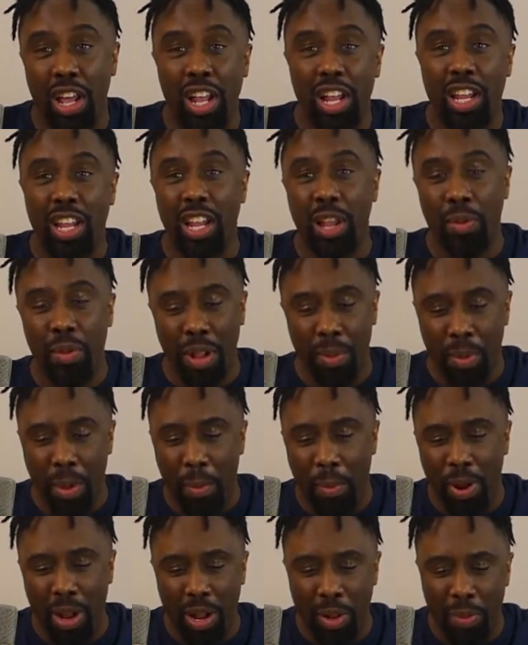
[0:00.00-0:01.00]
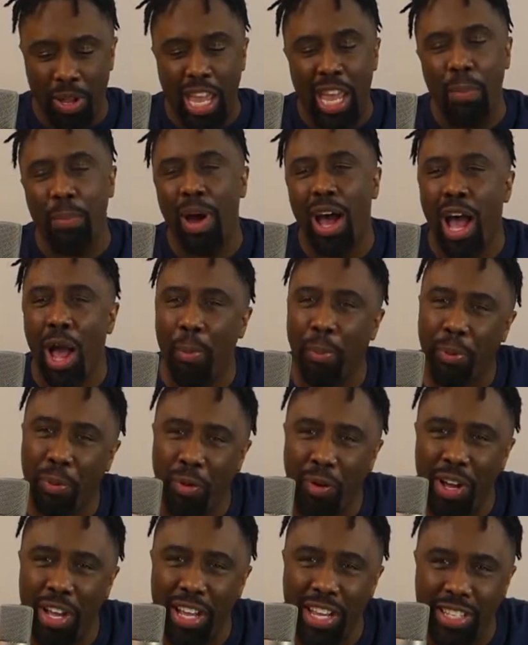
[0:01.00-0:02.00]
let me keep my
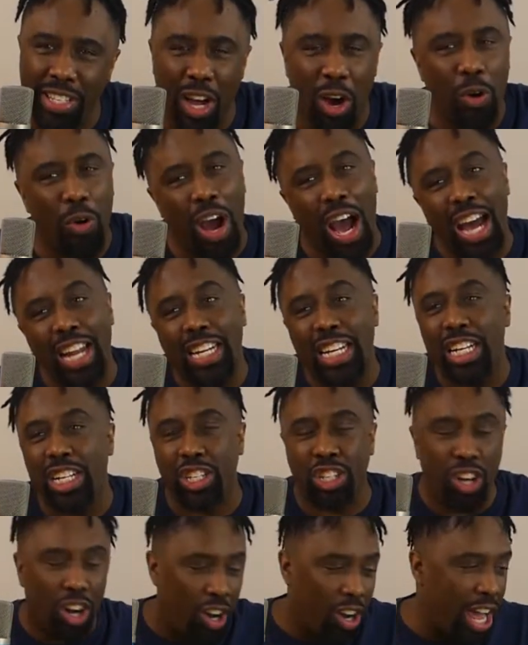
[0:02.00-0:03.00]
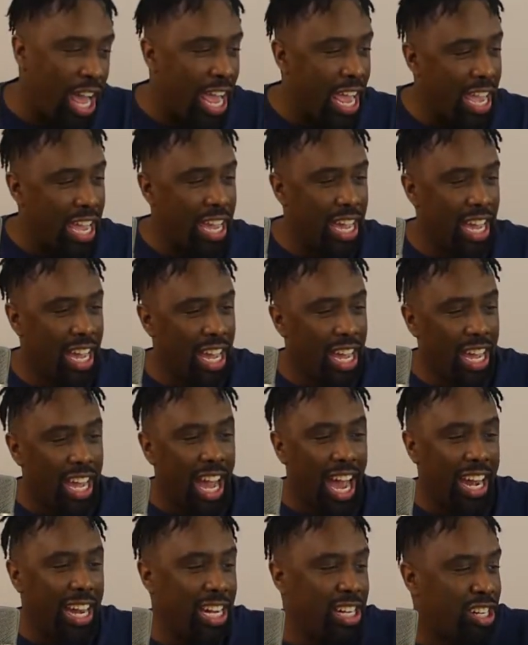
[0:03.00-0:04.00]
employees. Oh, I need y'all
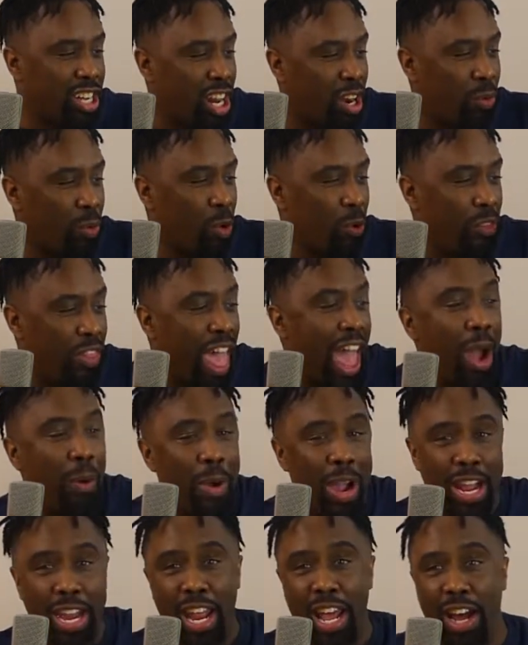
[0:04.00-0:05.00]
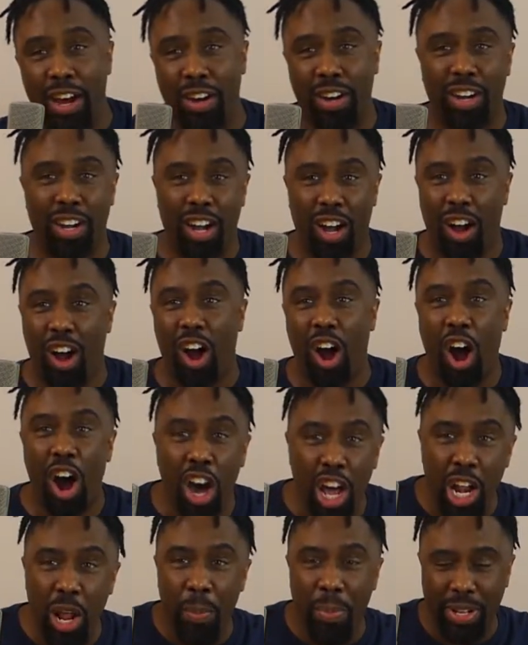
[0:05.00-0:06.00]
to roll that way now,
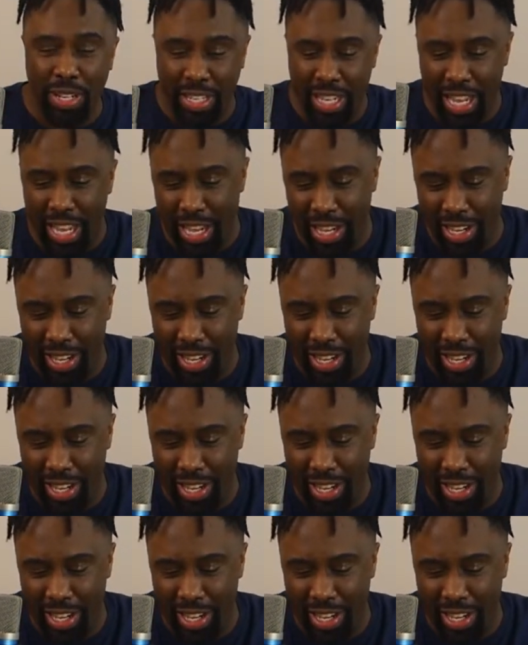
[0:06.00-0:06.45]
100%.